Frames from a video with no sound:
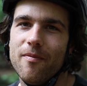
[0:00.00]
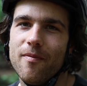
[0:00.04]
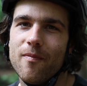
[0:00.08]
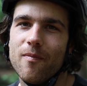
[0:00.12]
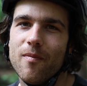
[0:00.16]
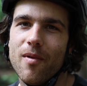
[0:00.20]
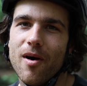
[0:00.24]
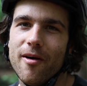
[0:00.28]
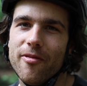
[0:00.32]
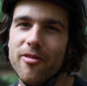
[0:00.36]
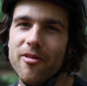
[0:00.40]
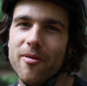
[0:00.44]

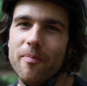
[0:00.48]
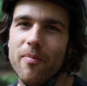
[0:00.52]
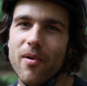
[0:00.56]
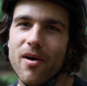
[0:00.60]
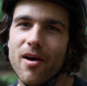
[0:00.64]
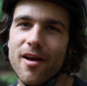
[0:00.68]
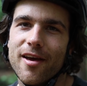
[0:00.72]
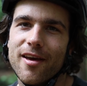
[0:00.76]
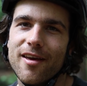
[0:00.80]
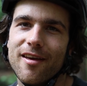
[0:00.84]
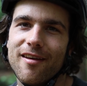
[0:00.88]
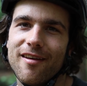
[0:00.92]
mod the
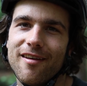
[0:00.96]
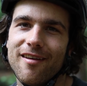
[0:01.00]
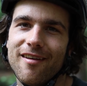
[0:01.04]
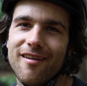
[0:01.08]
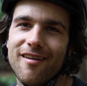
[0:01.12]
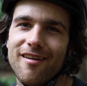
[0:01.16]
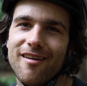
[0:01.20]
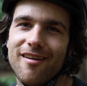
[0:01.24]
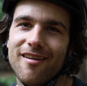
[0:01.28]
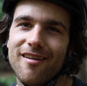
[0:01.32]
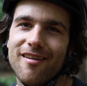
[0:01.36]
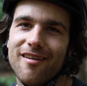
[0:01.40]
bike,
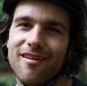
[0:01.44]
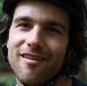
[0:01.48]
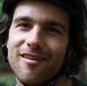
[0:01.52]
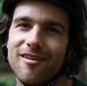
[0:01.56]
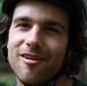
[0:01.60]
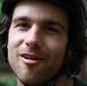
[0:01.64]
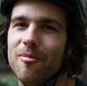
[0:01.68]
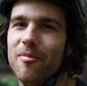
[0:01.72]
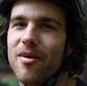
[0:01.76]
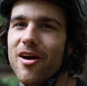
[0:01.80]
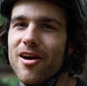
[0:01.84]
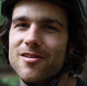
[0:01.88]

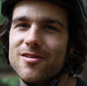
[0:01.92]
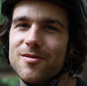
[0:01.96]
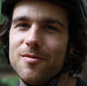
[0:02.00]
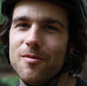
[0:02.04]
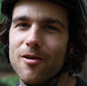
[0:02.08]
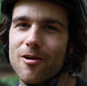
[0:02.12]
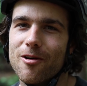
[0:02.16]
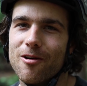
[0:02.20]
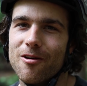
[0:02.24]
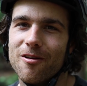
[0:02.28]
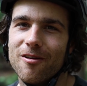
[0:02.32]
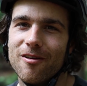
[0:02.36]
come back tomorrow.